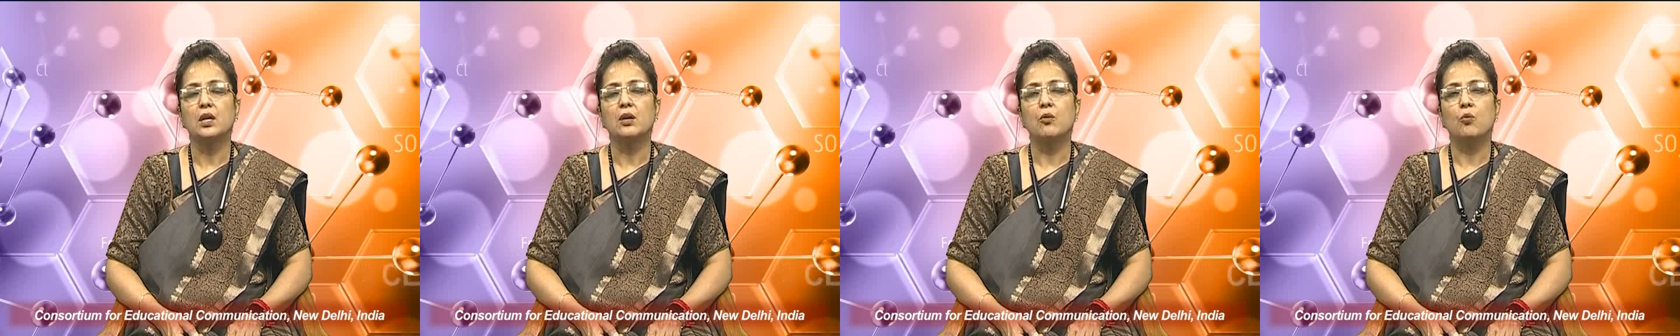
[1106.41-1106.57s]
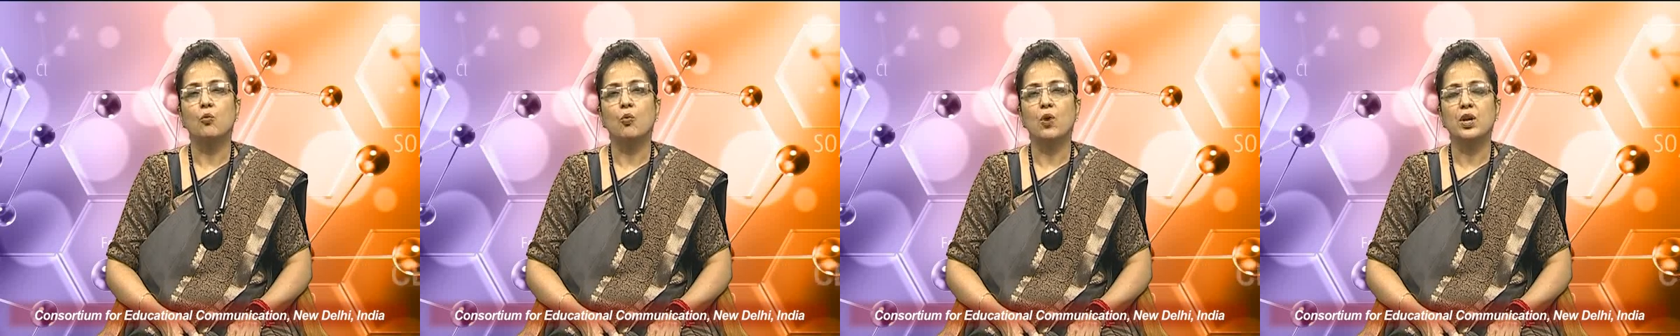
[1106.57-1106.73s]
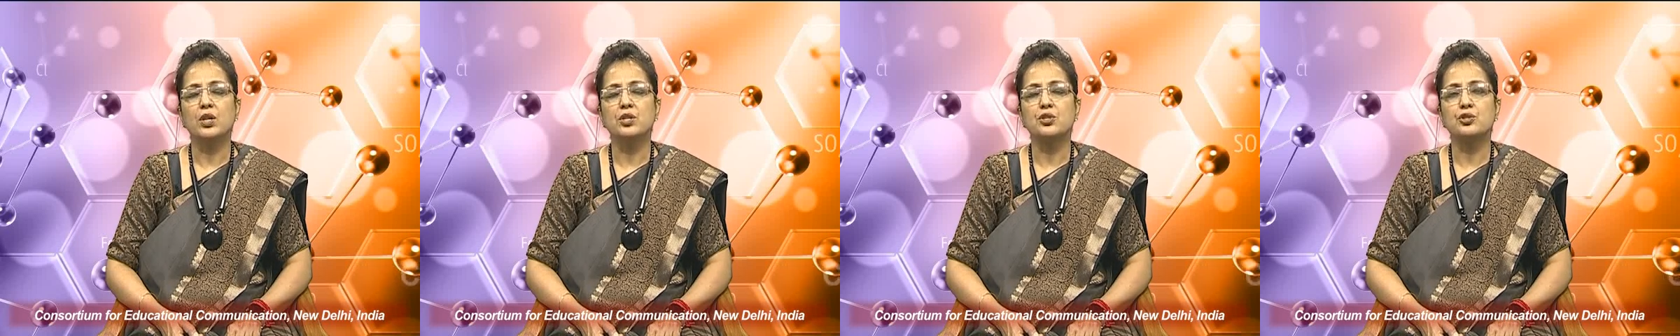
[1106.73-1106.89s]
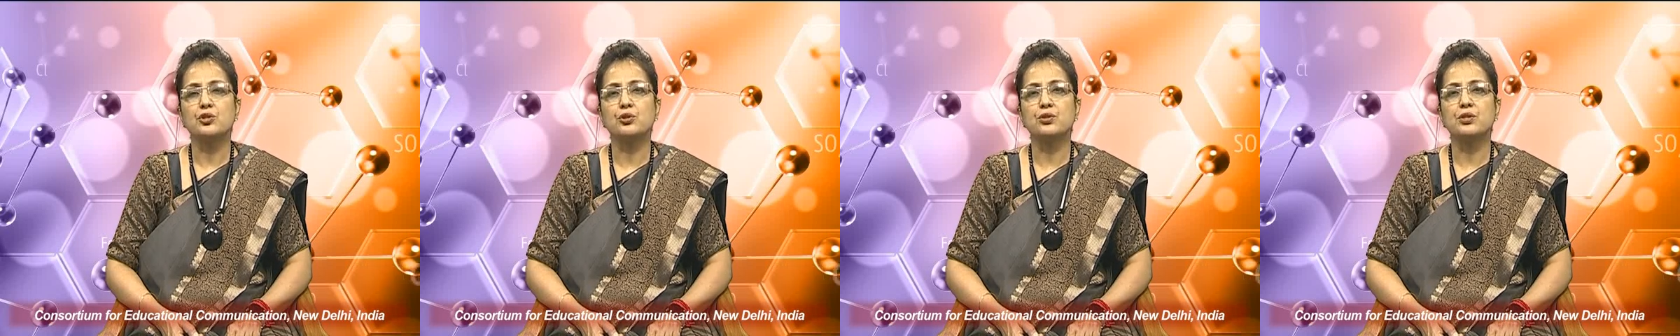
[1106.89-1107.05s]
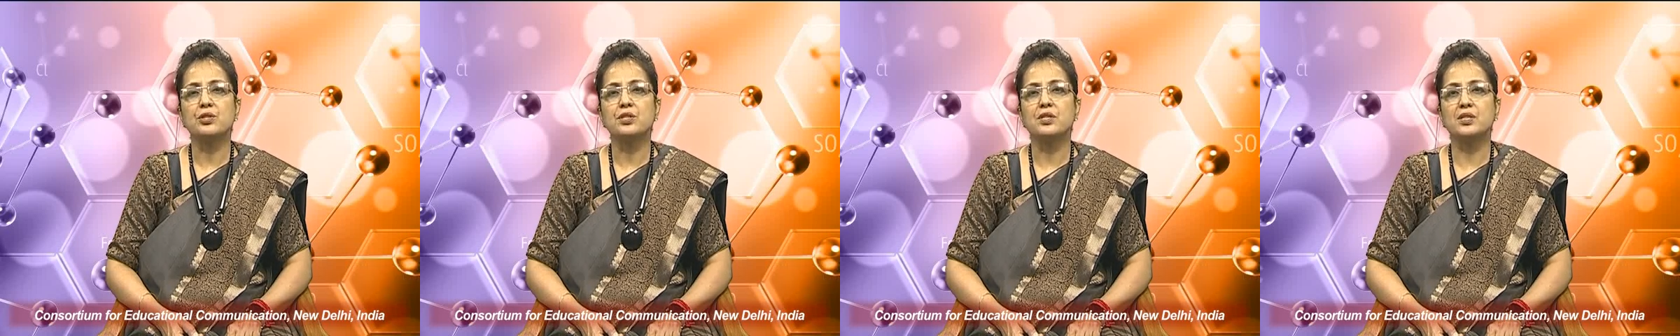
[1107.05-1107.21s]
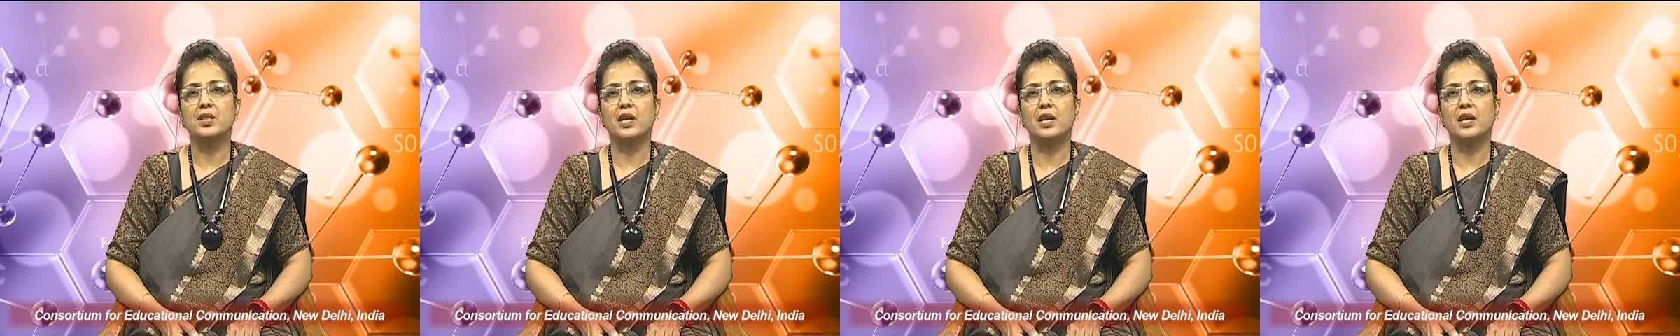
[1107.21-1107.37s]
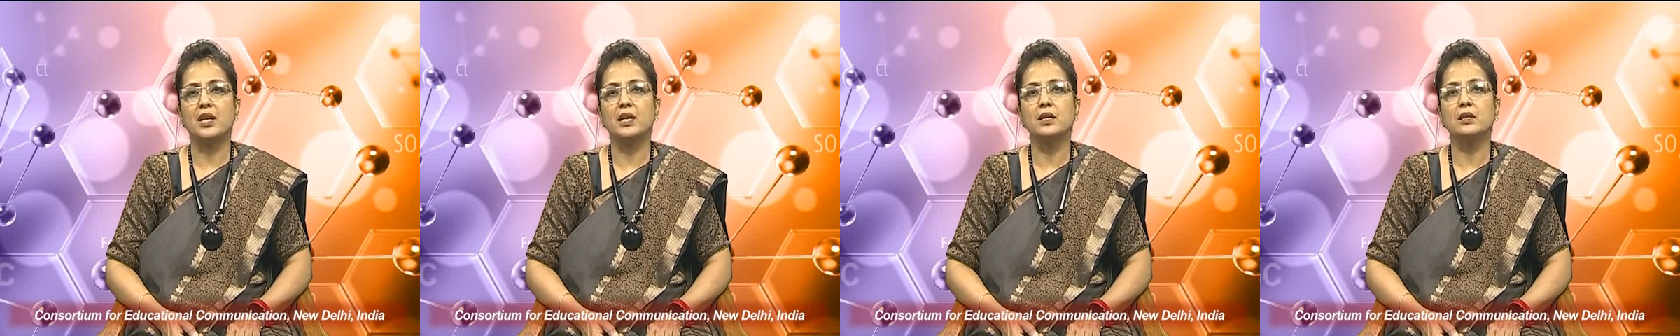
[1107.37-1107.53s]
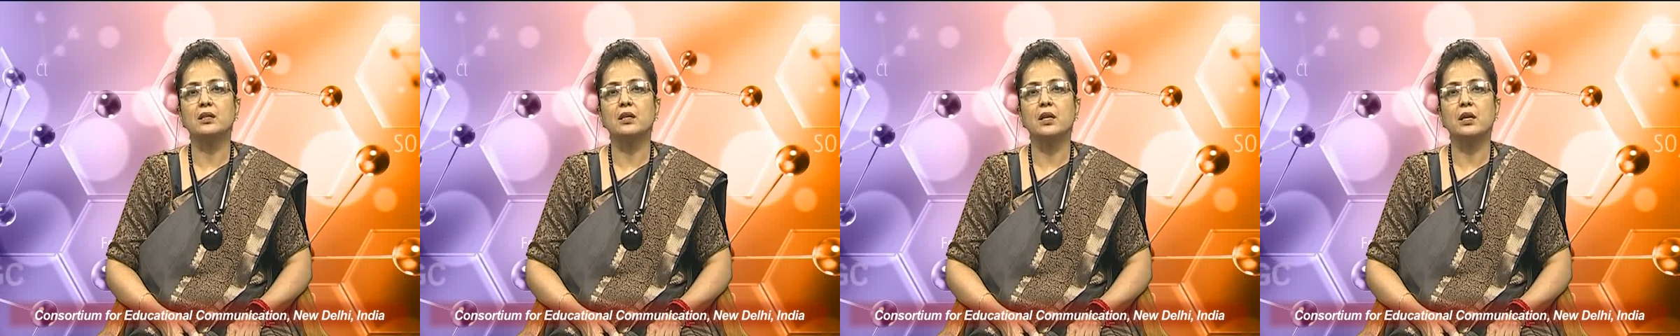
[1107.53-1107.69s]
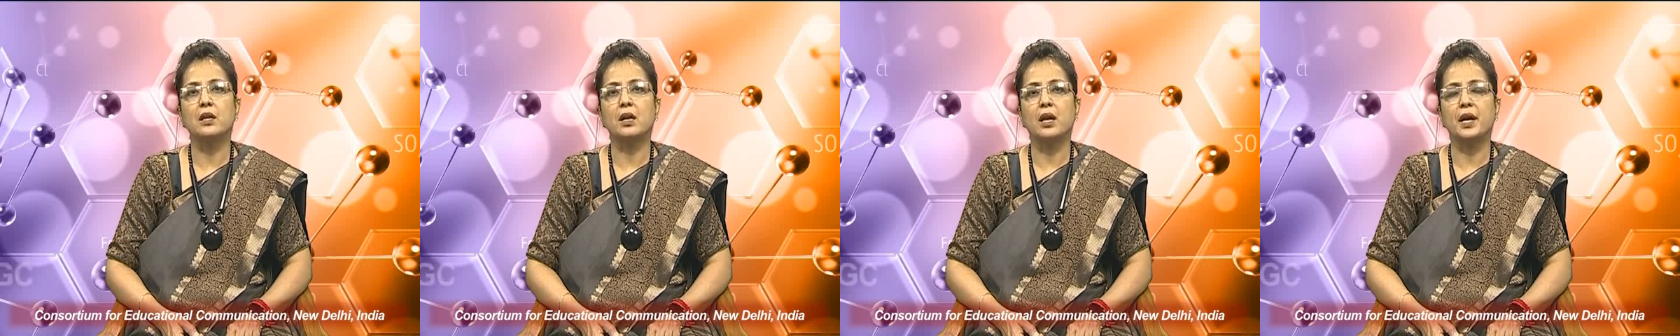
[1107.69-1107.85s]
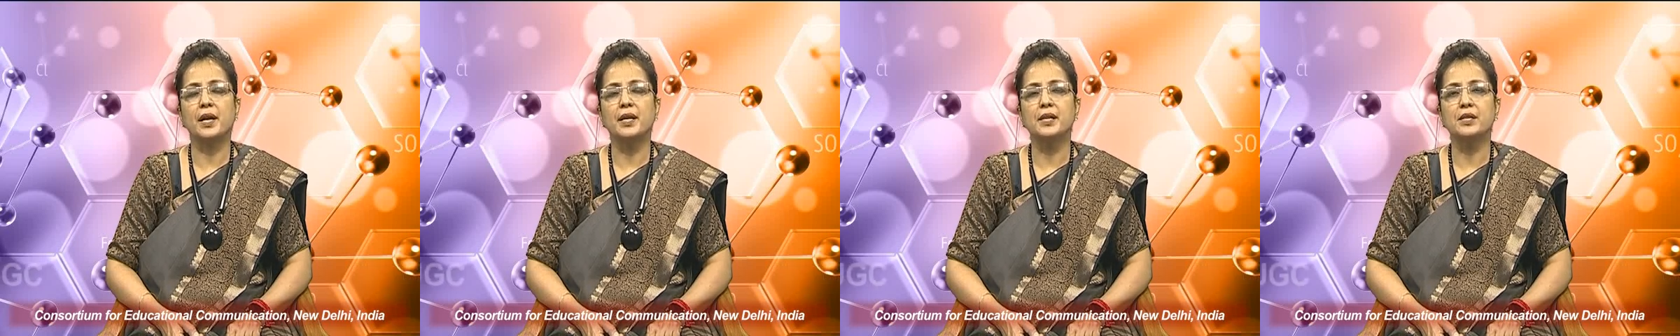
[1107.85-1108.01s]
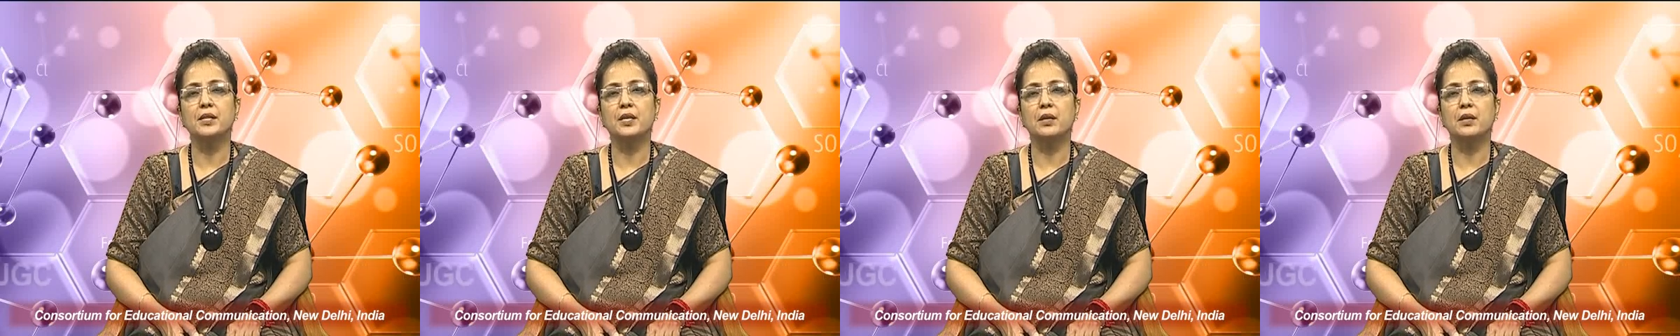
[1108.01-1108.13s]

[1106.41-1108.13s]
one should select the right